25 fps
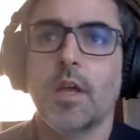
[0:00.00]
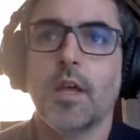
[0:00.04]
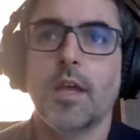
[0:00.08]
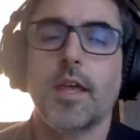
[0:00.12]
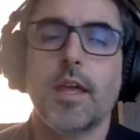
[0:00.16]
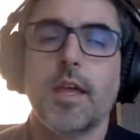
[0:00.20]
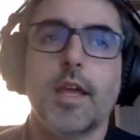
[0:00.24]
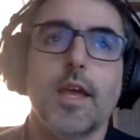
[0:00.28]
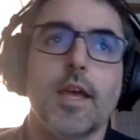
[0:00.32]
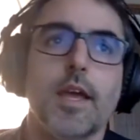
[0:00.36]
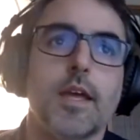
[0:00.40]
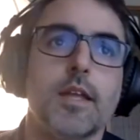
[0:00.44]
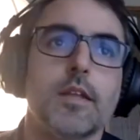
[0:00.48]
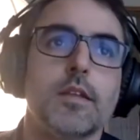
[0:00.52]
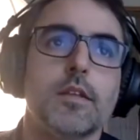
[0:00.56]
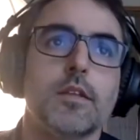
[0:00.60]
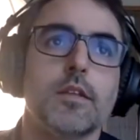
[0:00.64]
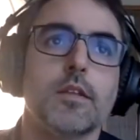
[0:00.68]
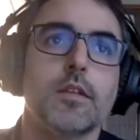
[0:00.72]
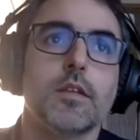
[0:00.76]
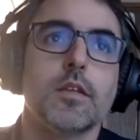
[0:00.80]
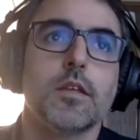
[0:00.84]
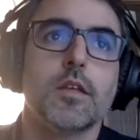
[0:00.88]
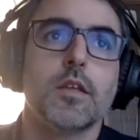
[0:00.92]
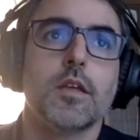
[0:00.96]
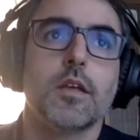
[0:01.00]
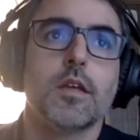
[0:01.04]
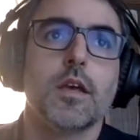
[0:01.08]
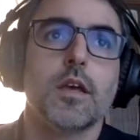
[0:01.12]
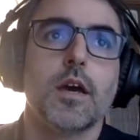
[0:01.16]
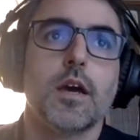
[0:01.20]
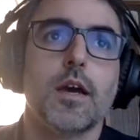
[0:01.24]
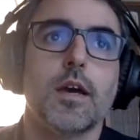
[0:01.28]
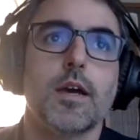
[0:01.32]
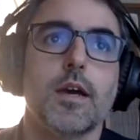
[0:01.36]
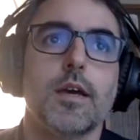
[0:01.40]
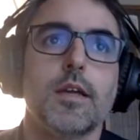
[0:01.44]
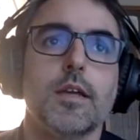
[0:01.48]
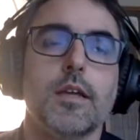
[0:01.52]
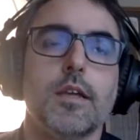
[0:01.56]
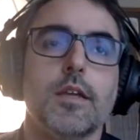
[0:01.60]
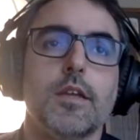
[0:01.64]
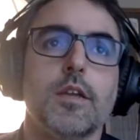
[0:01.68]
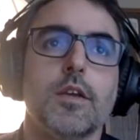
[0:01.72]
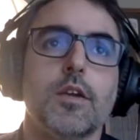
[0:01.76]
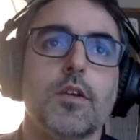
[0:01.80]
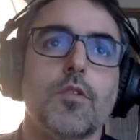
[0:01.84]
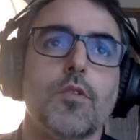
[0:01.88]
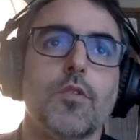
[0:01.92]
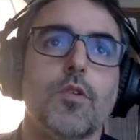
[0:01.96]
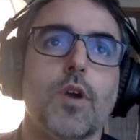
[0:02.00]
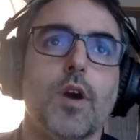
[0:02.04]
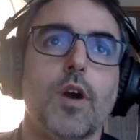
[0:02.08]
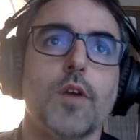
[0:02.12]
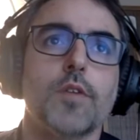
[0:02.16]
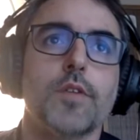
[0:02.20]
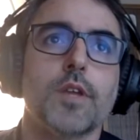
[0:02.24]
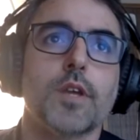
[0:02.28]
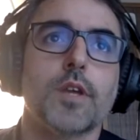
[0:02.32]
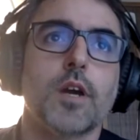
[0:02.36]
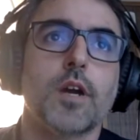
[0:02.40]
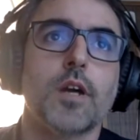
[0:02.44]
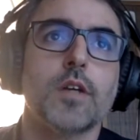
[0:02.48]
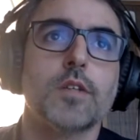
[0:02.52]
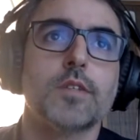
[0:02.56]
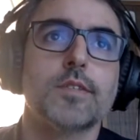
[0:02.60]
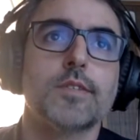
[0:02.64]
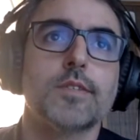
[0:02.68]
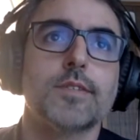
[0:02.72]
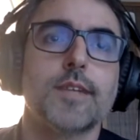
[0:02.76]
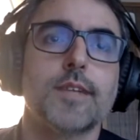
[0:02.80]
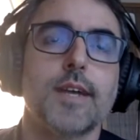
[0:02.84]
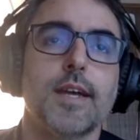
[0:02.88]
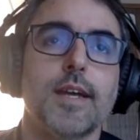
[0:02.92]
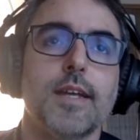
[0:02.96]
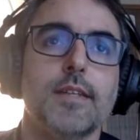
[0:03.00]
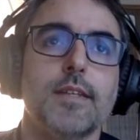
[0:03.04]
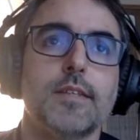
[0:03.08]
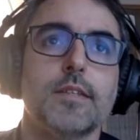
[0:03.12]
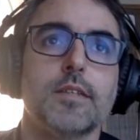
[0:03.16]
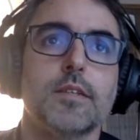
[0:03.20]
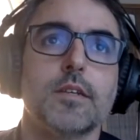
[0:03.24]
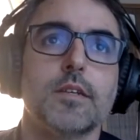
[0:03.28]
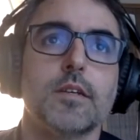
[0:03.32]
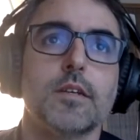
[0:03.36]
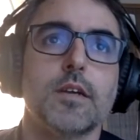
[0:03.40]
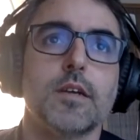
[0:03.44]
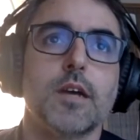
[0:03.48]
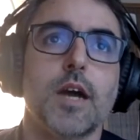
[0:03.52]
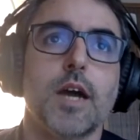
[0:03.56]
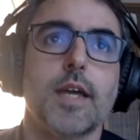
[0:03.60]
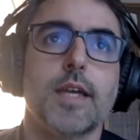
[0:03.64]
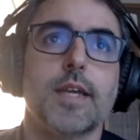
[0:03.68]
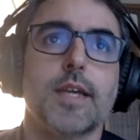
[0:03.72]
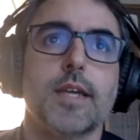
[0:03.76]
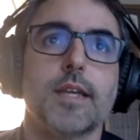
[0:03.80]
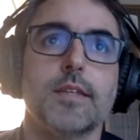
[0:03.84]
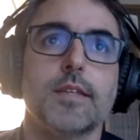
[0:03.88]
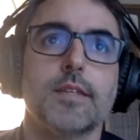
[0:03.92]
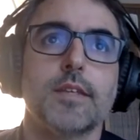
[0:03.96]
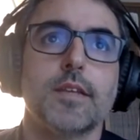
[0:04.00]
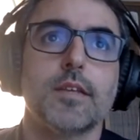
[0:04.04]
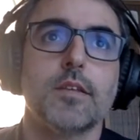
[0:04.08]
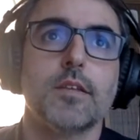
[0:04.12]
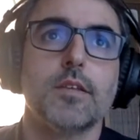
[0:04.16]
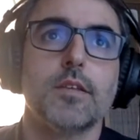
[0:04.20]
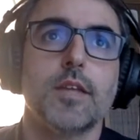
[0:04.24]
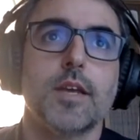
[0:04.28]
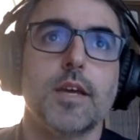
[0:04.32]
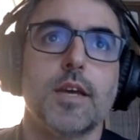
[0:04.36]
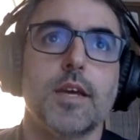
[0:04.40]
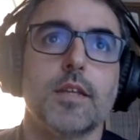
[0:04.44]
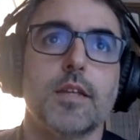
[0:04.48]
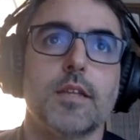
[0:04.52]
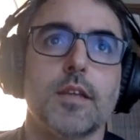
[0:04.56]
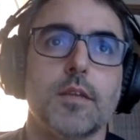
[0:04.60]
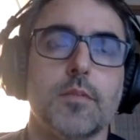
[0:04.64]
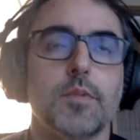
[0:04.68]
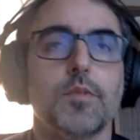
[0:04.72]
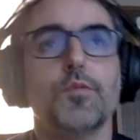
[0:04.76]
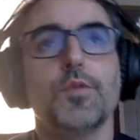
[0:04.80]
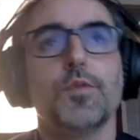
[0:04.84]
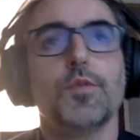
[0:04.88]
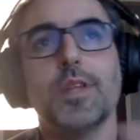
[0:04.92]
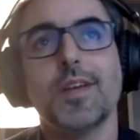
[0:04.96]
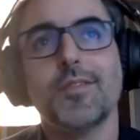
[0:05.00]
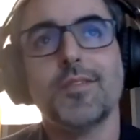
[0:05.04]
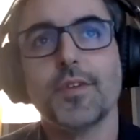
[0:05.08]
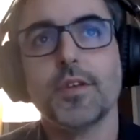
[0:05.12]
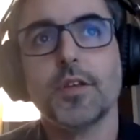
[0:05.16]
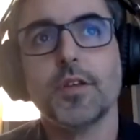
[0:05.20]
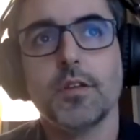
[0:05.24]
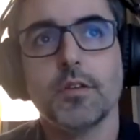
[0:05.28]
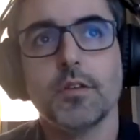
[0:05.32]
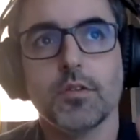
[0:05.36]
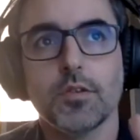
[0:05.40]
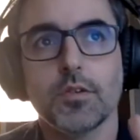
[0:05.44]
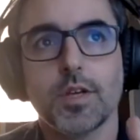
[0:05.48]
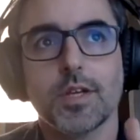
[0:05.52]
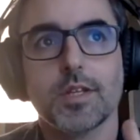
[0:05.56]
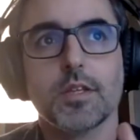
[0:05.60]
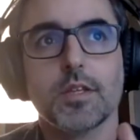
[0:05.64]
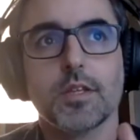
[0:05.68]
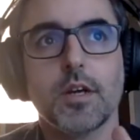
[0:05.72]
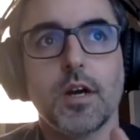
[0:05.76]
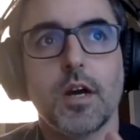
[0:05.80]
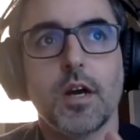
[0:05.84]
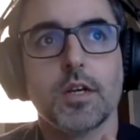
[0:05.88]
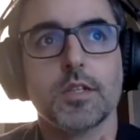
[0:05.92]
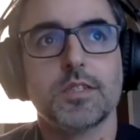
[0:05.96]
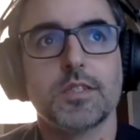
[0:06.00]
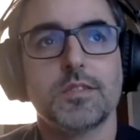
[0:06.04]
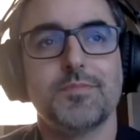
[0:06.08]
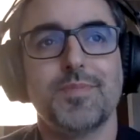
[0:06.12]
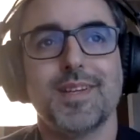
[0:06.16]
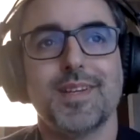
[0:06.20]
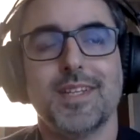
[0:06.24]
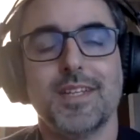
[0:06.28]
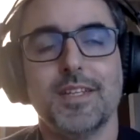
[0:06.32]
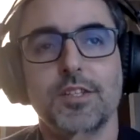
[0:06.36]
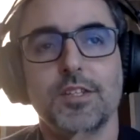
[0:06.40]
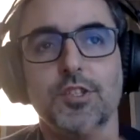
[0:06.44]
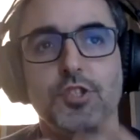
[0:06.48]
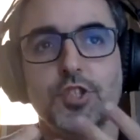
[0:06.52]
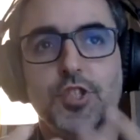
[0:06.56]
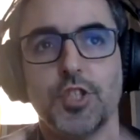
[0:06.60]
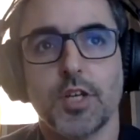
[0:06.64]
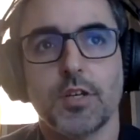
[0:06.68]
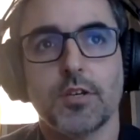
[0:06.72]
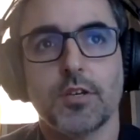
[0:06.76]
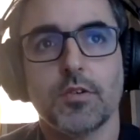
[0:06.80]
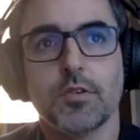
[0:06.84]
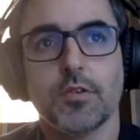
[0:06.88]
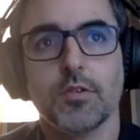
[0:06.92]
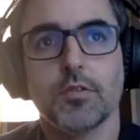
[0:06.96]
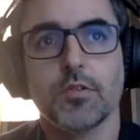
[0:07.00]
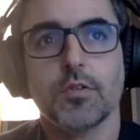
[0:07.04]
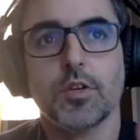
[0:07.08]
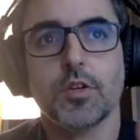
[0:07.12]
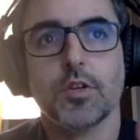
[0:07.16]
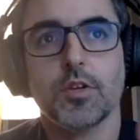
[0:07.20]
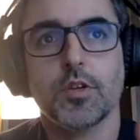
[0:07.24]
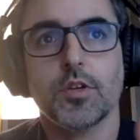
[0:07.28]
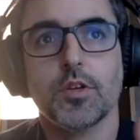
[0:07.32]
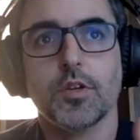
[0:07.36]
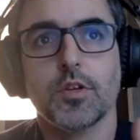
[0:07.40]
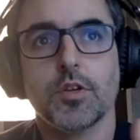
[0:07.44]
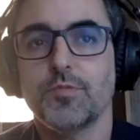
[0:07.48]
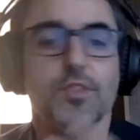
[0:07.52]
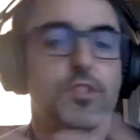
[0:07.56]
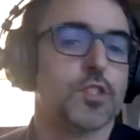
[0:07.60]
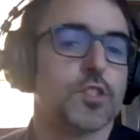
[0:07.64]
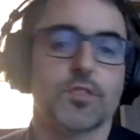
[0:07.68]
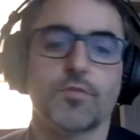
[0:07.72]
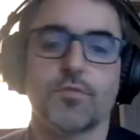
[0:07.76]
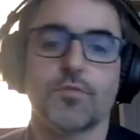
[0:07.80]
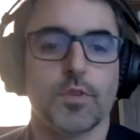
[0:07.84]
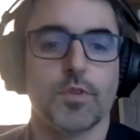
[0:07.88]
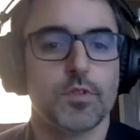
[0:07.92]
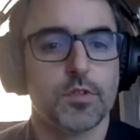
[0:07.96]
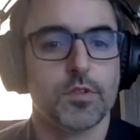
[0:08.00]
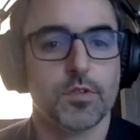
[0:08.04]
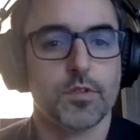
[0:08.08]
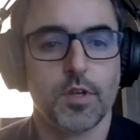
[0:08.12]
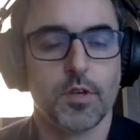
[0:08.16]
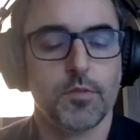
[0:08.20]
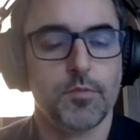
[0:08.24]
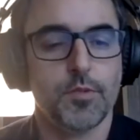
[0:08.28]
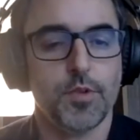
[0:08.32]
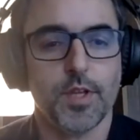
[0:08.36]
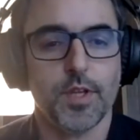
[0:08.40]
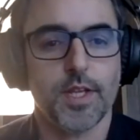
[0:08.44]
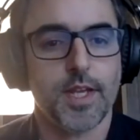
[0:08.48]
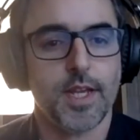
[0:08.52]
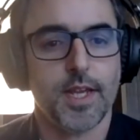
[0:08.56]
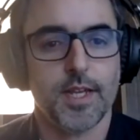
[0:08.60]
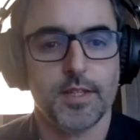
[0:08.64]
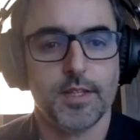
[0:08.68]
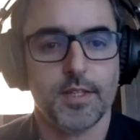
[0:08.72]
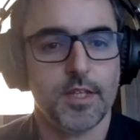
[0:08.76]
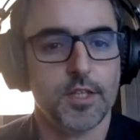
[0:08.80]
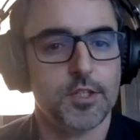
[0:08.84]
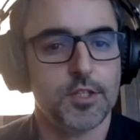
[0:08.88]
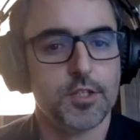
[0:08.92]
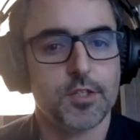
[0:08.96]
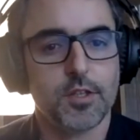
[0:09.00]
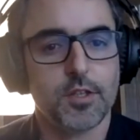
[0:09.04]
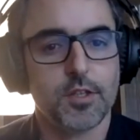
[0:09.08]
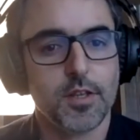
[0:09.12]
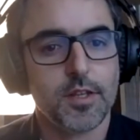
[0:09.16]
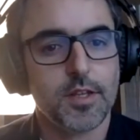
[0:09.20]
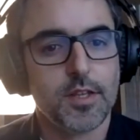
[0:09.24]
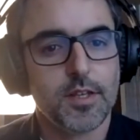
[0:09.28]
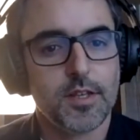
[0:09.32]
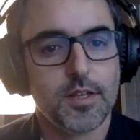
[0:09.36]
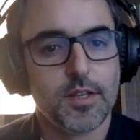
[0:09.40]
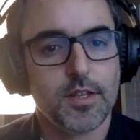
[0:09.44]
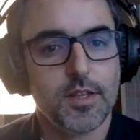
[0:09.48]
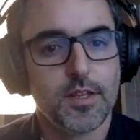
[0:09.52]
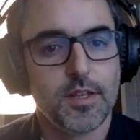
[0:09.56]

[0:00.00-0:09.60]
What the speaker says: And on the cost side, I can tell you that, we definitely look at cost, but in general, consumers just want to communicate digitally.